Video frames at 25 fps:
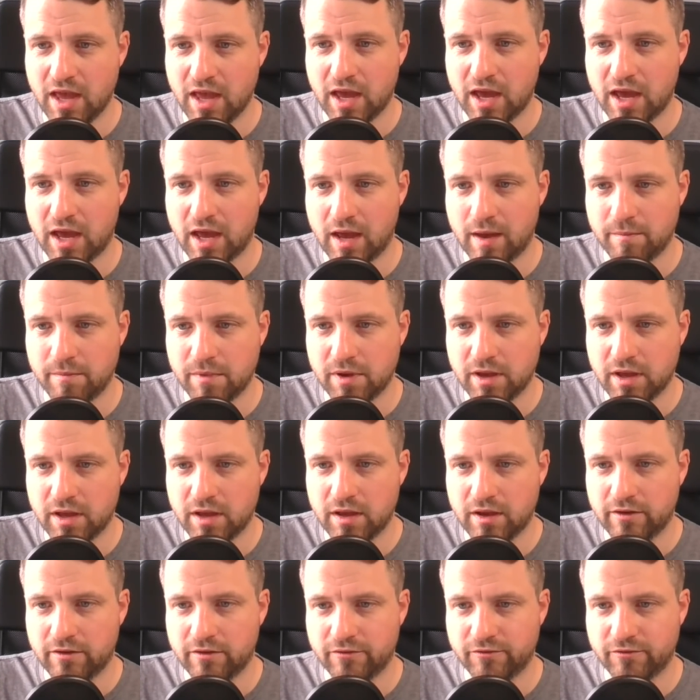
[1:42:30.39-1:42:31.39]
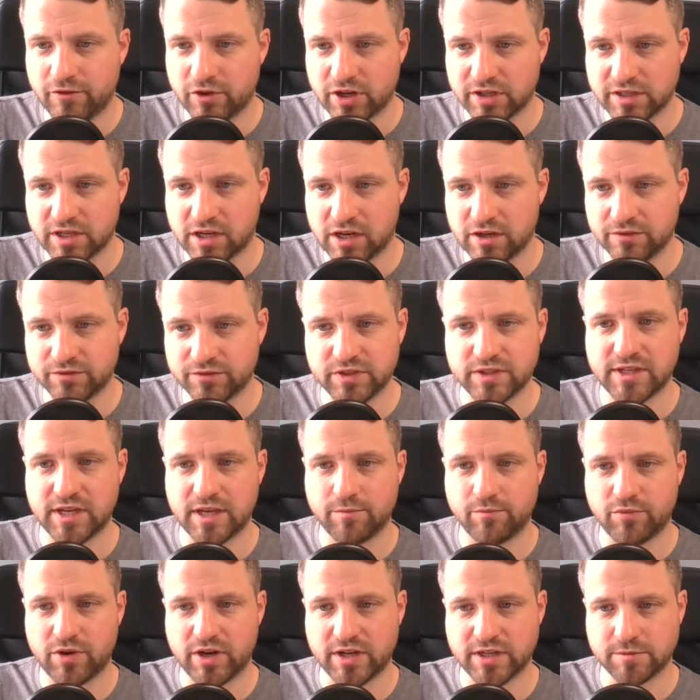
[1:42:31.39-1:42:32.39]
Um, Vonata, I often
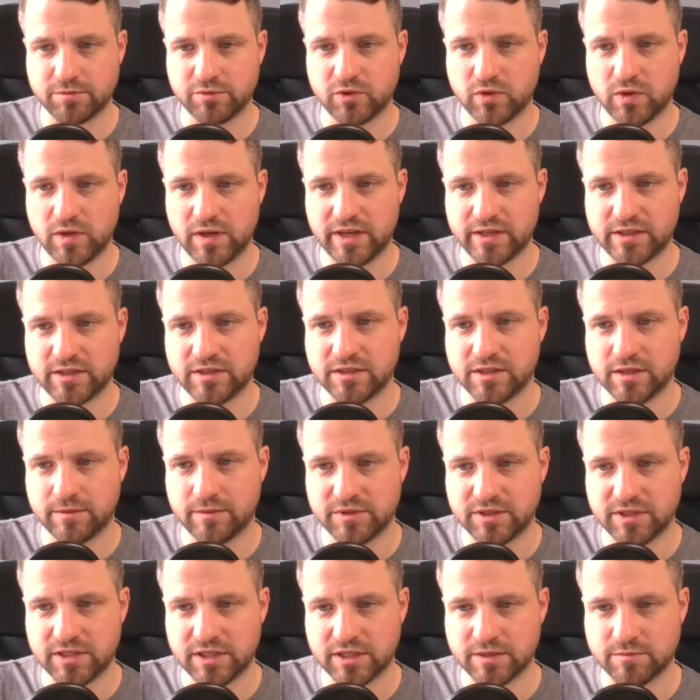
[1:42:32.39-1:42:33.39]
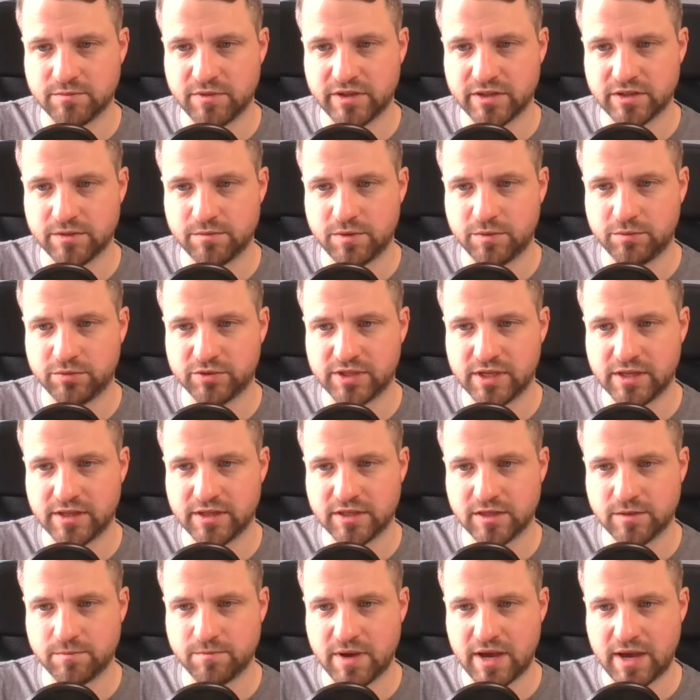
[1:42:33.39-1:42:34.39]
take breaks between lessons up to six months. People say
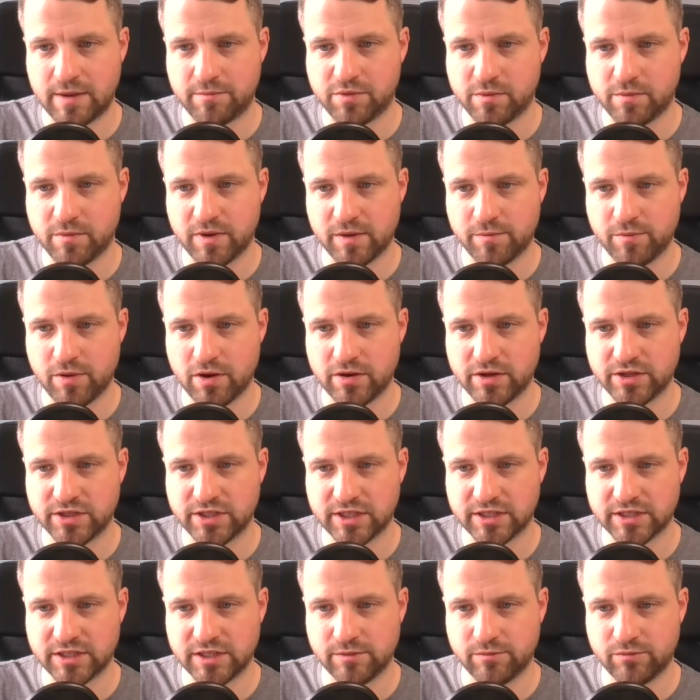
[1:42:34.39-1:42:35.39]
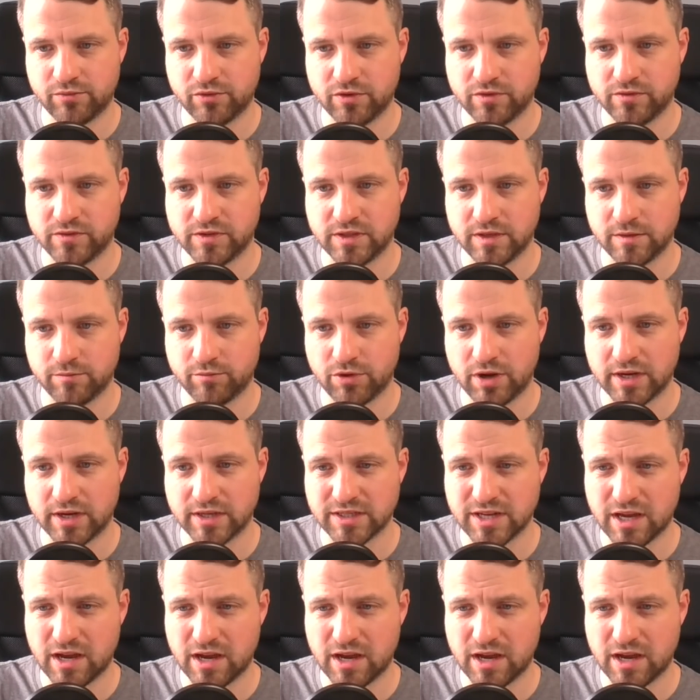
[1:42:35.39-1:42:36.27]
this is bad, but my Polish actually improves in the breaks.